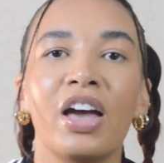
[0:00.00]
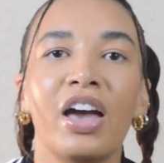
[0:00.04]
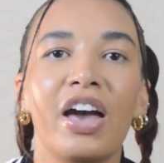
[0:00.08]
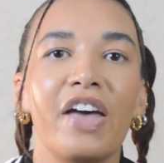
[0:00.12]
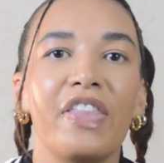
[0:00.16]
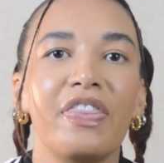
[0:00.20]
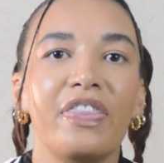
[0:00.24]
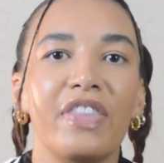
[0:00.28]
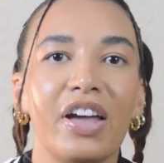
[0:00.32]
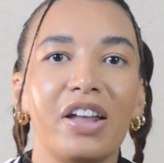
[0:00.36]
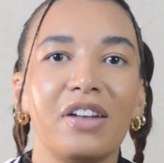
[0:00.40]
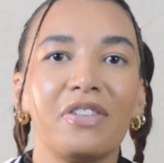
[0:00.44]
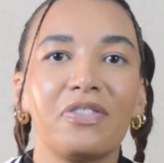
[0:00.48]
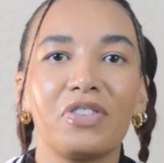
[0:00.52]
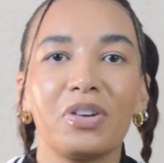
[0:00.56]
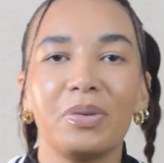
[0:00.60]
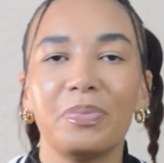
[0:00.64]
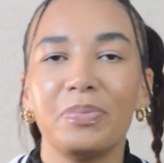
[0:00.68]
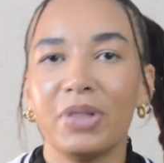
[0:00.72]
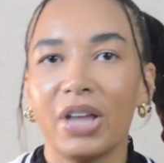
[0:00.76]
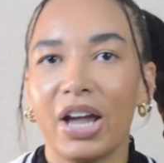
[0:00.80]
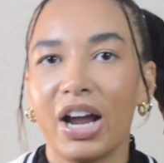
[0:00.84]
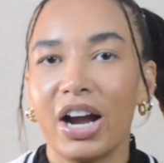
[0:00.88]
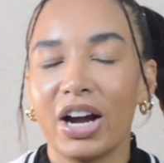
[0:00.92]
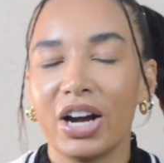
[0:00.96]
And then
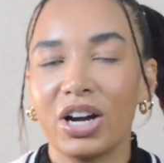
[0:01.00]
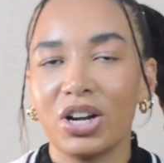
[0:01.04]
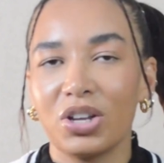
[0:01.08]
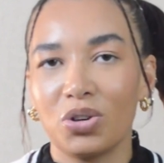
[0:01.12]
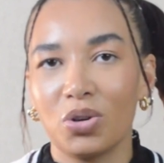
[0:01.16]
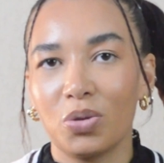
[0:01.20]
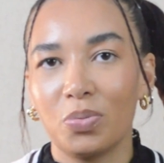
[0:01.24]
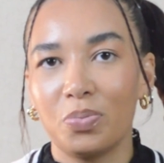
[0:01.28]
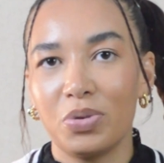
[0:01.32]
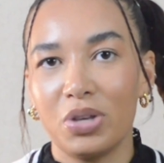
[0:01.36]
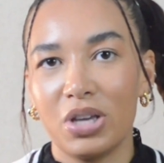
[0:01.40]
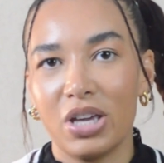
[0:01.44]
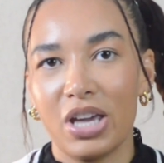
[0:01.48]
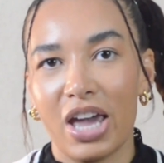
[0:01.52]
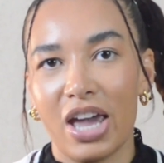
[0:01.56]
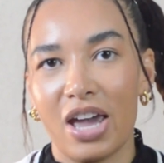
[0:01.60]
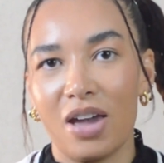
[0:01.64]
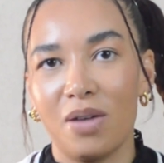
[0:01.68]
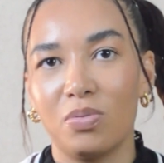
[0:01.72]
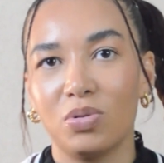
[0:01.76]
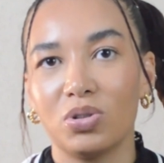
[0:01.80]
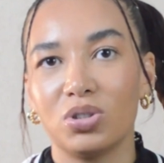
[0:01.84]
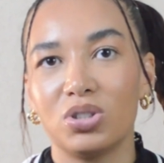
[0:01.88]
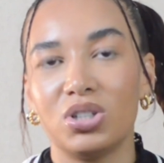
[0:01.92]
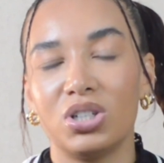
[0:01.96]
from there, you'll be
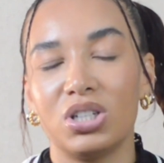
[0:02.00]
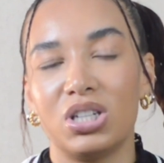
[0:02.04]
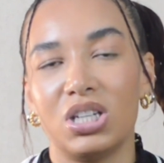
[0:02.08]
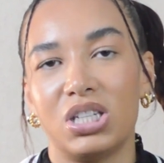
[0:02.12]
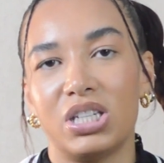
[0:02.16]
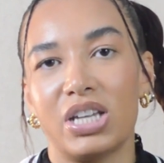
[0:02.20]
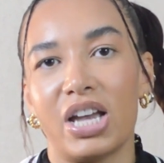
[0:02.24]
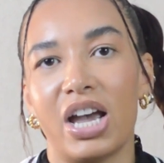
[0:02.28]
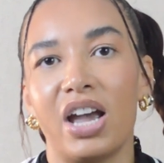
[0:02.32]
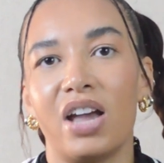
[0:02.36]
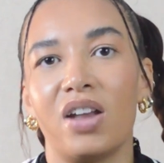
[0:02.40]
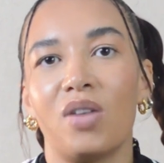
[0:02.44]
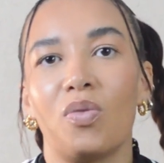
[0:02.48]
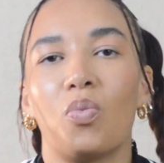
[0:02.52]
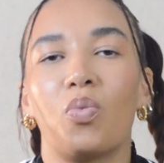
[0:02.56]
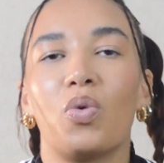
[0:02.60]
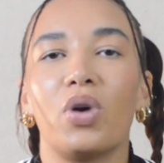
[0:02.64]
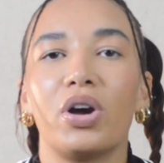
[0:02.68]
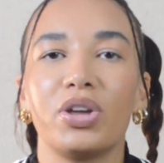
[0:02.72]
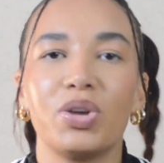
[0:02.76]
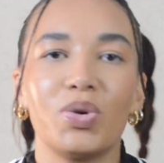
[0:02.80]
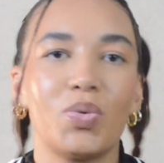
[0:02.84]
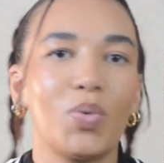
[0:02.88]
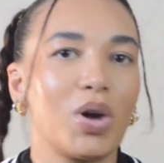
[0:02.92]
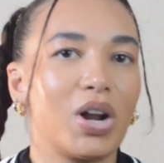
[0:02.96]
able to decide
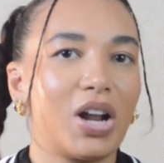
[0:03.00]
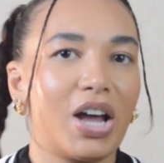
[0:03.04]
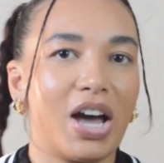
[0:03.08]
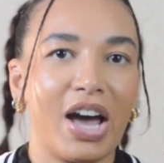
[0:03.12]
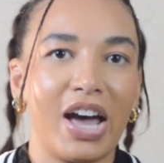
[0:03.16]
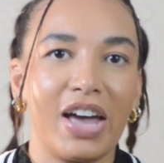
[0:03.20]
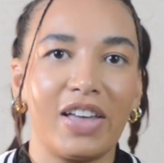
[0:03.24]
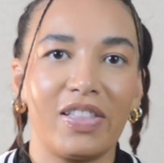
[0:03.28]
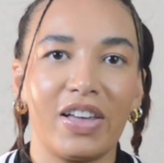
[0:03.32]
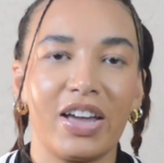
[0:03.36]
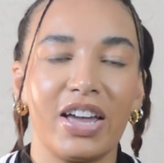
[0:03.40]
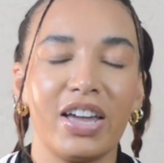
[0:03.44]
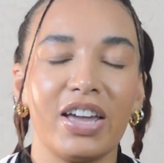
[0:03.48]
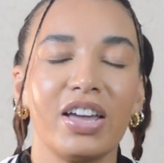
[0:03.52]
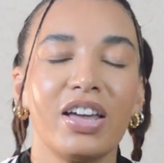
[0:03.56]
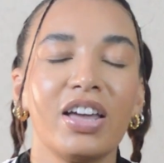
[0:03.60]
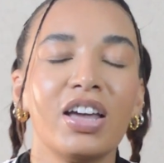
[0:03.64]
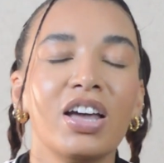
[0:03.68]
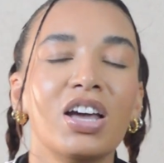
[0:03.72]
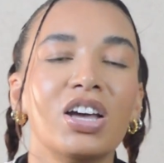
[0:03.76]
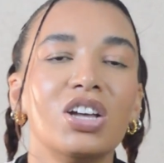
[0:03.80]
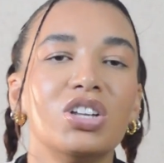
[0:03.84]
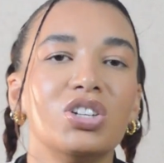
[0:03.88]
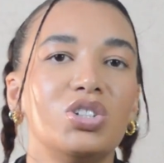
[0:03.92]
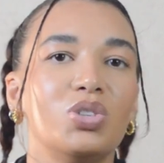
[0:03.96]
what you want to highlight.
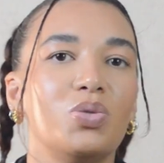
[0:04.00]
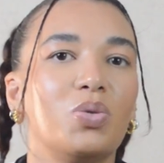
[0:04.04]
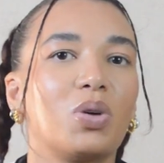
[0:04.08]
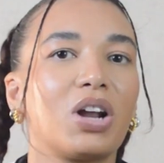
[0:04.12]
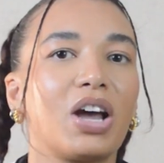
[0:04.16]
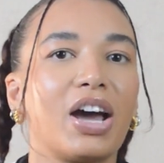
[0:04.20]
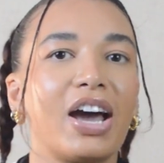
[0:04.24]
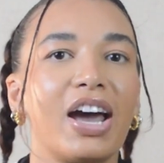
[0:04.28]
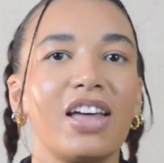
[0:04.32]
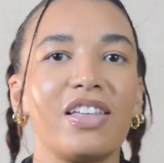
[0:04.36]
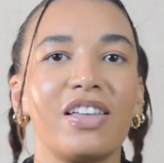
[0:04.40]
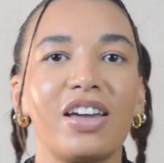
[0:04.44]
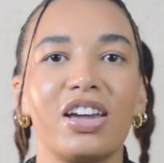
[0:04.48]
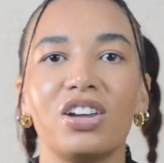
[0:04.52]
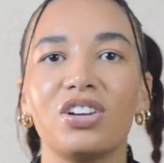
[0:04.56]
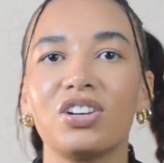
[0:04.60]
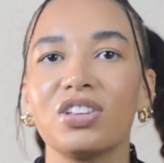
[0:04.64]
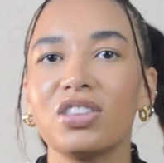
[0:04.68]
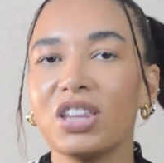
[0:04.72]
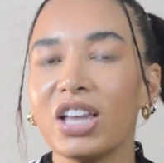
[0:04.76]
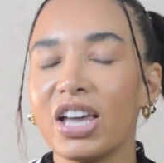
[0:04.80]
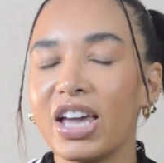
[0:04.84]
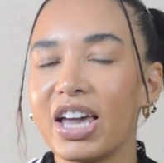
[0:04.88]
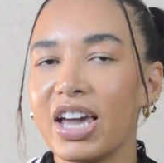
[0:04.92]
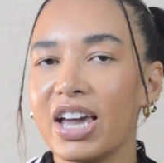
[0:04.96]
Do you want to highlight your
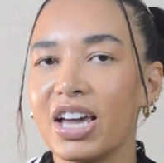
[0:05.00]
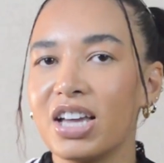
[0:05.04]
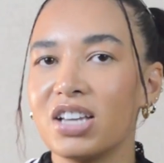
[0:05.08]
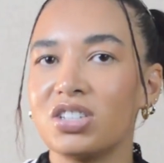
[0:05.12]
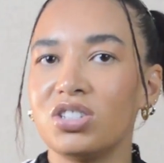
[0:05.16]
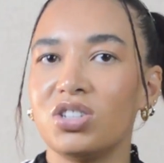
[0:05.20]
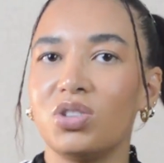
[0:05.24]
legs?